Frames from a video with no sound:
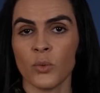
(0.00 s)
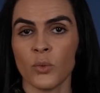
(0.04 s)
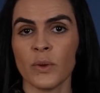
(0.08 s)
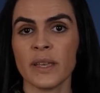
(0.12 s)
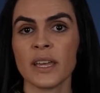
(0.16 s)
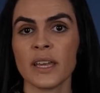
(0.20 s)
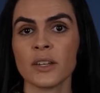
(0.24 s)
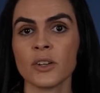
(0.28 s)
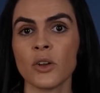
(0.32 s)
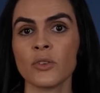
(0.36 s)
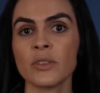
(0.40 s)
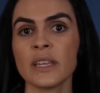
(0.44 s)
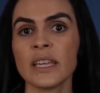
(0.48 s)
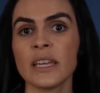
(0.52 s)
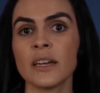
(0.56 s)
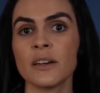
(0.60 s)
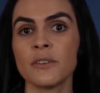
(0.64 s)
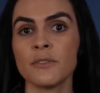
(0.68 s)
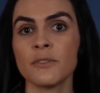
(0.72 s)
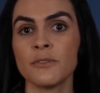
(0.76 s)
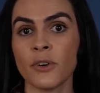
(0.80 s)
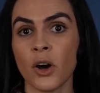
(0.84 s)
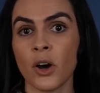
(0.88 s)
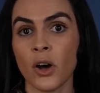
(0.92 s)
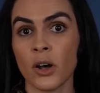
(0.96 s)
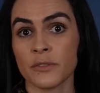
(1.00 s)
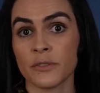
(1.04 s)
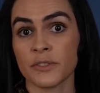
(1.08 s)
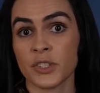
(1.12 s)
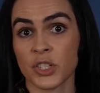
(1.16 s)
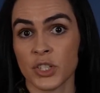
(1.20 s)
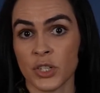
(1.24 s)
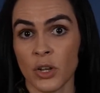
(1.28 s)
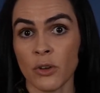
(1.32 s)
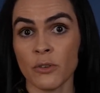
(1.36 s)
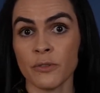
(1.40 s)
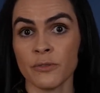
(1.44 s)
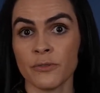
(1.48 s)
We can only evolve
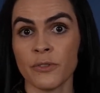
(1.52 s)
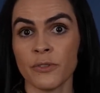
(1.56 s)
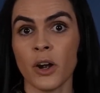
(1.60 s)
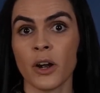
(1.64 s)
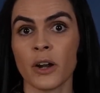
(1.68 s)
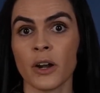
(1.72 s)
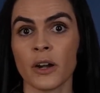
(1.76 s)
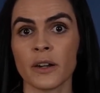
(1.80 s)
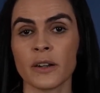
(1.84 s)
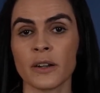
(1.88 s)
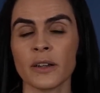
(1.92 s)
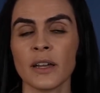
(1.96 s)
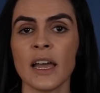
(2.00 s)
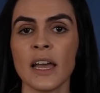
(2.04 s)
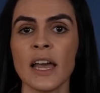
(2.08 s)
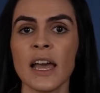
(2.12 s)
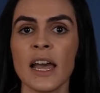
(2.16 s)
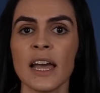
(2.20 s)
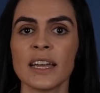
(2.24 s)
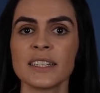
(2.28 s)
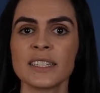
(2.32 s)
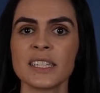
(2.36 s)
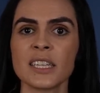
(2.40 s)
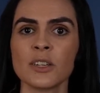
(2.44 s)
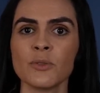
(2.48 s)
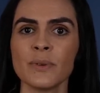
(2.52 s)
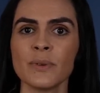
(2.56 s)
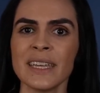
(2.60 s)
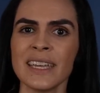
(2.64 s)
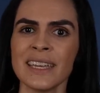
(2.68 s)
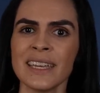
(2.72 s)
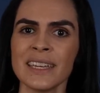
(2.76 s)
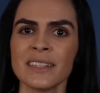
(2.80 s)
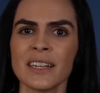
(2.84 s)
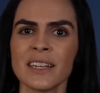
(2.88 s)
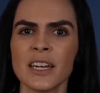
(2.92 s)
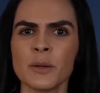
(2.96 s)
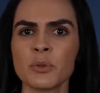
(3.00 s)
so far until we
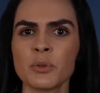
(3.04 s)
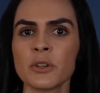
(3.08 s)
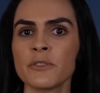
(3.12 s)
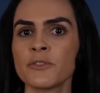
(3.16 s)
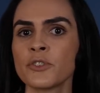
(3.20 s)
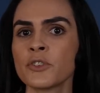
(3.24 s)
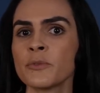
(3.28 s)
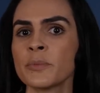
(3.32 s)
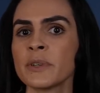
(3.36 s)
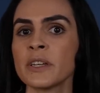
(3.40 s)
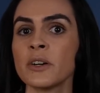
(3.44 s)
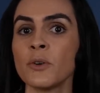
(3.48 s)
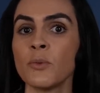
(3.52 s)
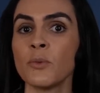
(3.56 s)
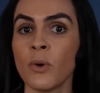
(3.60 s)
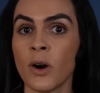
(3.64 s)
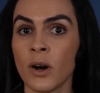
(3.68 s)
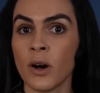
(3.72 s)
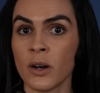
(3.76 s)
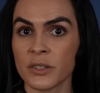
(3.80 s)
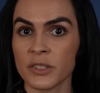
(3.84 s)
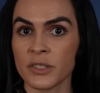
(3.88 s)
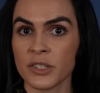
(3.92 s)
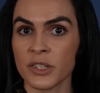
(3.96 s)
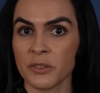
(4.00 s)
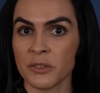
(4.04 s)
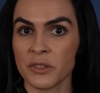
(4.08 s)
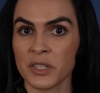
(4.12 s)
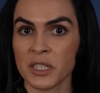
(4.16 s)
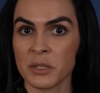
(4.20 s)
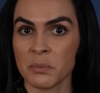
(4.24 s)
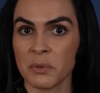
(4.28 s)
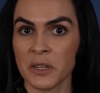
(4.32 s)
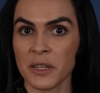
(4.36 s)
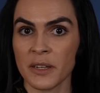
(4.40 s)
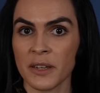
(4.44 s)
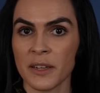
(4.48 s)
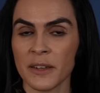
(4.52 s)
hit a proverbial wall, so to
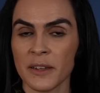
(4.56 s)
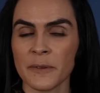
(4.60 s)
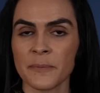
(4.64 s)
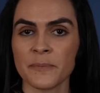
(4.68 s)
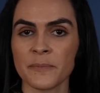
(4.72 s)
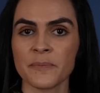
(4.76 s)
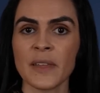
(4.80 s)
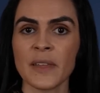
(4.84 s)
speak.